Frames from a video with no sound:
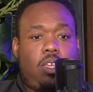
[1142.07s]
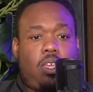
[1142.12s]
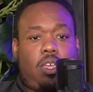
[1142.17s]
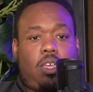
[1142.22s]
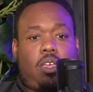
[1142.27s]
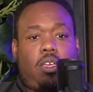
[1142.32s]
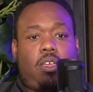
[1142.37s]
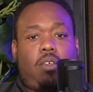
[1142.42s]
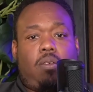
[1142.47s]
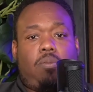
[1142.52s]

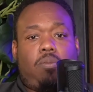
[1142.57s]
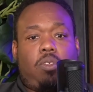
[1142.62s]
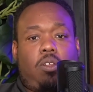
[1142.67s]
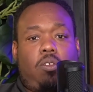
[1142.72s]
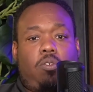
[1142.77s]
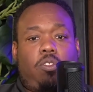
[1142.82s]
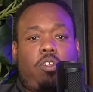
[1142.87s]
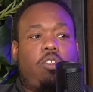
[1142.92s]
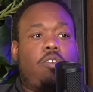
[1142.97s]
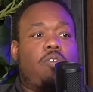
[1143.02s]

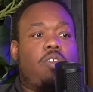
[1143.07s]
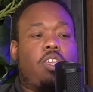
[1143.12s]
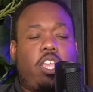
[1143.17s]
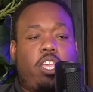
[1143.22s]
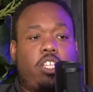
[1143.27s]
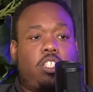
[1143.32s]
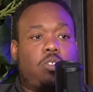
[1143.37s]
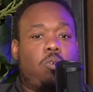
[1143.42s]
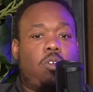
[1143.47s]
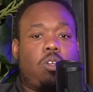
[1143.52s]
They're doing
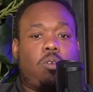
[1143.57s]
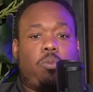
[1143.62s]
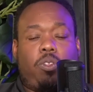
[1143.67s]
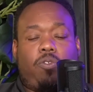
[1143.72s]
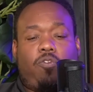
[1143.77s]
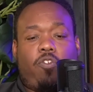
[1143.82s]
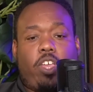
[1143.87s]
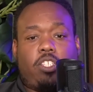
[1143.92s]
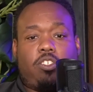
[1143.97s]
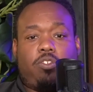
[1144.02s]
casework with
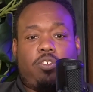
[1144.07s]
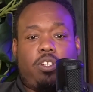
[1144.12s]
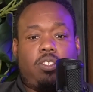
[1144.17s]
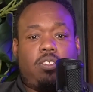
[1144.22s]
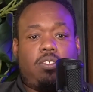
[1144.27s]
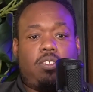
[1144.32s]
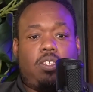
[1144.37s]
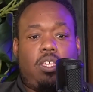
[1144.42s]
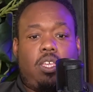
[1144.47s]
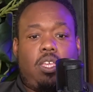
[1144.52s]

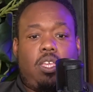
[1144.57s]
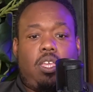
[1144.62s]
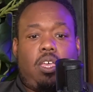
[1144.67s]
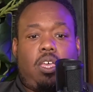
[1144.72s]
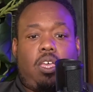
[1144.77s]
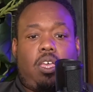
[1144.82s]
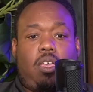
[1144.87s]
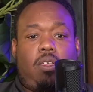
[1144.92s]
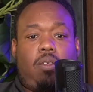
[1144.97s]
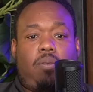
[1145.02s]
veterans,
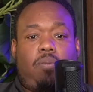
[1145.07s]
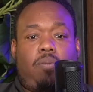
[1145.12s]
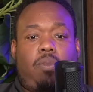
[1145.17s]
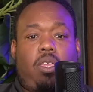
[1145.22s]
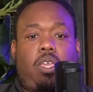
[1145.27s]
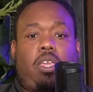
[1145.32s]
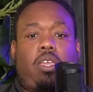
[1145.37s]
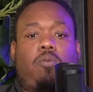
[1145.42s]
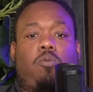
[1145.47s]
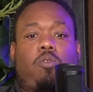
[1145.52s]

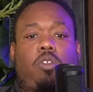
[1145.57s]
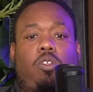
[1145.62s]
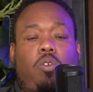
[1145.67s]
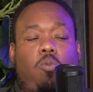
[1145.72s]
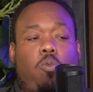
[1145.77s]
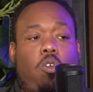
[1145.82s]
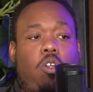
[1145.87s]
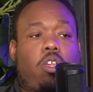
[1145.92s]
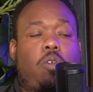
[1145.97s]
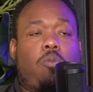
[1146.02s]
and really
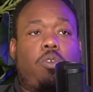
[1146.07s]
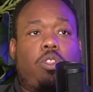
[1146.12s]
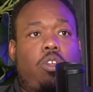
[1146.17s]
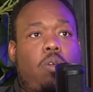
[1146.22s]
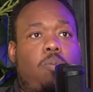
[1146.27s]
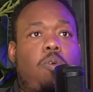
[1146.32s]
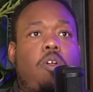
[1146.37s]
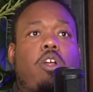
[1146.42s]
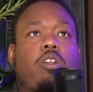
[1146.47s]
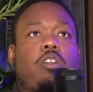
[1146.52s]
working with our
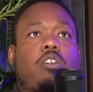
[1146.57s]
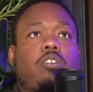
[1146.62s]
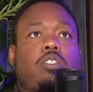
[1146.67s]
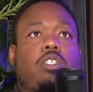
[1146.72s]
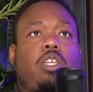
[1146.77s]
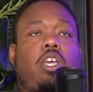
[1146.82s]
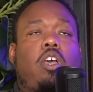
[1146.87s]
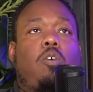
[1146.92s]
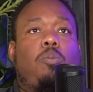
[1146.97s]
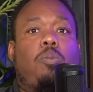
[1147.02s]
partners to
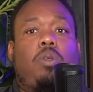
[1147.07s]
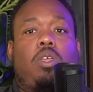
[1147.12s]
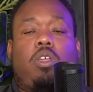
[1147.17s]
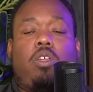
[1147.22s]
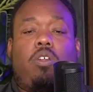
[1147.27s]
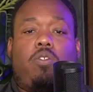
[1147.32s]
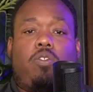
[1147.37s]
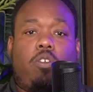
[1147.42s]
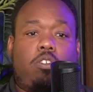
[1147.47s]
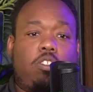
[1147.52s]
help
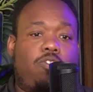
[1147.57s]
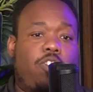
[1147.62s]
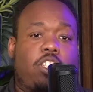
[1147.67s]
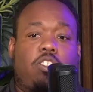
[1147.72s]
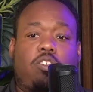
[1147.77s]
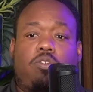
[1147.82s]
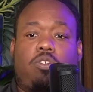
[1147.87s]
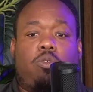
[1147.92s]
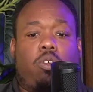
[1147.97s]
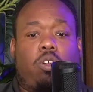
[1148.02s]
those
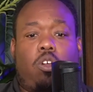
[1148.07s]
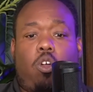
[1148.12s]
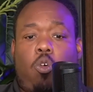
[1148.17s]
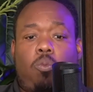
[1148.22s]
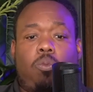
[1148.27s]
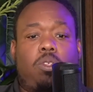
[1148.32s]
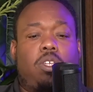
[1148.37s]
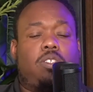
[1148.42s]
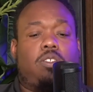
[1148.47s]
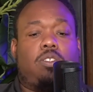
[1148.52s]
veterans who are
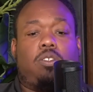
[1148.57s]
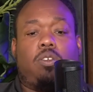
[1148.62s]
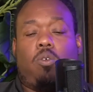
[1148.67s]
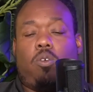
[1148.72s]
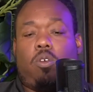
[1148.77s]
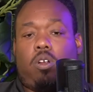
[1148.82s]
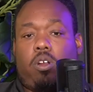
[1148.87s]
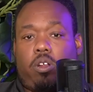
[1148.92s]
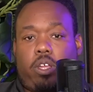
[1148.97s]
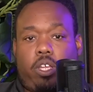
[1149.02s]
homeless
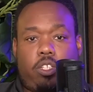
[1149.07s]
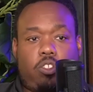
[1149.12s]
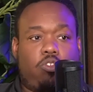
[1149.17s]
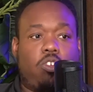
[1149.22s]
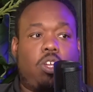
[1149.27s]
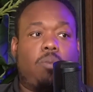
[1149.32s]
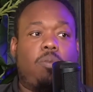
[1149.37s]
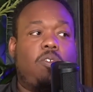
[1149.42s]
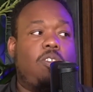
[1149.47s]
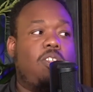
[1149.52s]
or in
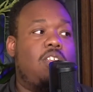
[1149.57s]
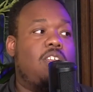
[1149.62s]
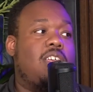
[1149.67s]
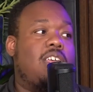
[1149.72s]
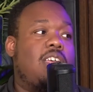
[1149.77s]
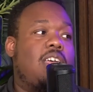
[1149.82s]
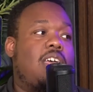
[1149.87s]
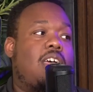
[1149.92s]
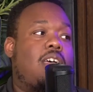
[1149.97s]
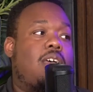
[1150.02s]
trouble,
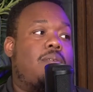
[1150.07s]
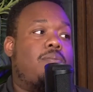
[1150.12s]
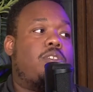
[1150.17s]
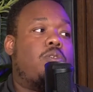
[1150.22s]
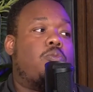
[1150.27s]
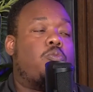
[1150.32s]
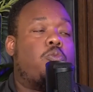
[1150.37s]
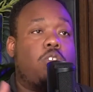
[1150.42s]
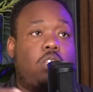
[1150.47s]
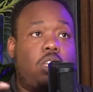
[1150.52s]
to
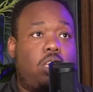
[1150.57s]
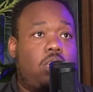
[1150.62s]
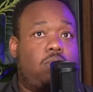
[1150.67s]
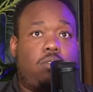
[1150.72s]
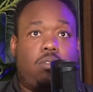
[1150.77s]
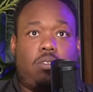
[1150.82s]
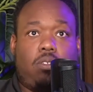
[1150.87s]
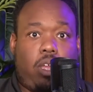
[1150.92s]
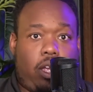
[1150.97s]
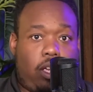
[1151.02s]
really
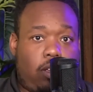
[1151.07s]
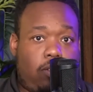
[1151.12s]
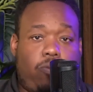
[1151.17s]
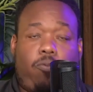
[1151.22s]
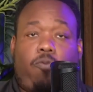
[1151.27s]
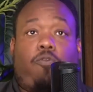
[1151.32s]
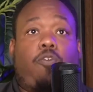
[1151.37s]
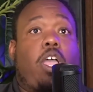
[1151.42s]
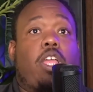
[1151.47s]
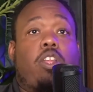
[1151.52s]
like
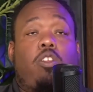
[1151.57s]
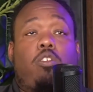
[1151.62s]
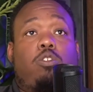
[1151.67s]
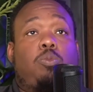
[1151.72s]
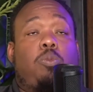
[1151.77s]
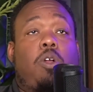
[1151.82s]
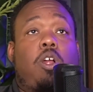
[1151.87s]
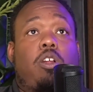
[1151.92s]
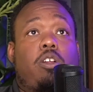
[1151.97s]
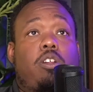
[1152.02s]
find those
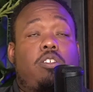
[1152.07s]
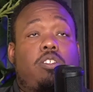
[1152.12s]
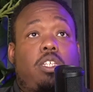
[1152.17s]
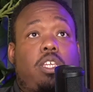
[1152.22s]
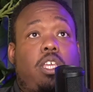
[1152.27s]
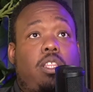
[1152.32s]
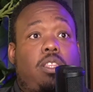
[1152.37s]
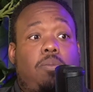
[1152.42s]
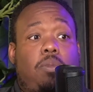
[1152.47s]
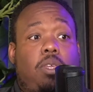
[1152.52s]
partners and
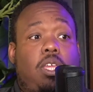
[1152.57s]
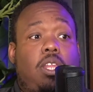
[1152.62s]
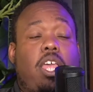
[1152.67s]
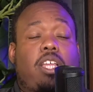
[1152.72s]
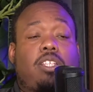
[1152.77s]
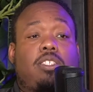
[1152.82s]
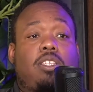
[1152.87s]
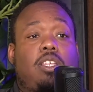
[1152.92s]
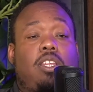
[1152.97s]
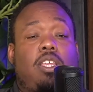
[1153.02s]
get them
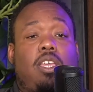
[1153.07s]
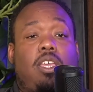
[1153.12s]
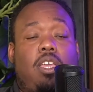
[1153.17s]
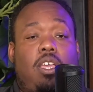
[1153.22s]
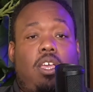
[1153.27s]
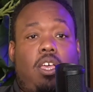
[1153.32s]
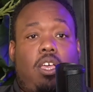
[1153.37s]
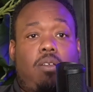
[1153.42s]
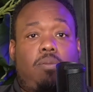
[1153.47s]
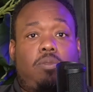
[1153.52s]
connected,
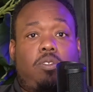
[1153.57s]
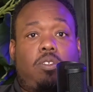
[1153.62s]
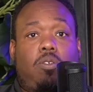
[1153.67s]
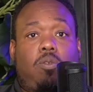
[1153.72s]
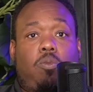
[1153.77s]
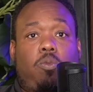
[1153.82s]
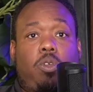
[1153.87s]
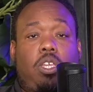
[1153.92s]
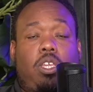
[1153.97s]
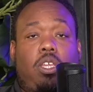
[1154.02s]
so
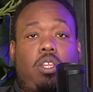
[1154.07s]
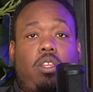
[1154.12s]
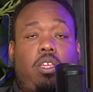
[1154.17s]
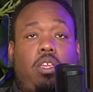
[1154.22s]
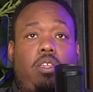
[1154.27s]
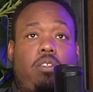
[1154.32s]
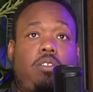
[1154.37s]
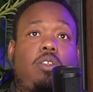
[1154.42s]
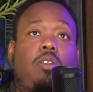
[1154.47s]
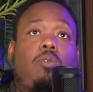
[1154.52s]
we can,
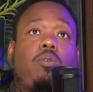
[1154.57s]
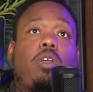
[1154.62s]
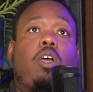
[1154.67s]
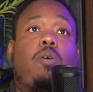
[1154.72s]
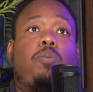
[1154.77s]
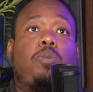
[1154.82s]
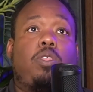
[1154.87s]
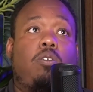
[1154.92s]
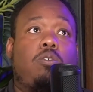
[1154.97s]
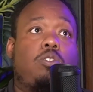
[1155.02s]

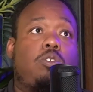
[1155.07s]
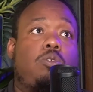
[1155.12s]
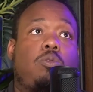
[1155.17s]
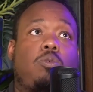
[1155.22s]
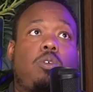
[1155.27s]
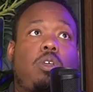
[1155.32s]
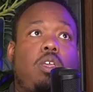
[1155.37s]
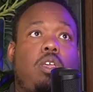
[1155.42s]
help those who,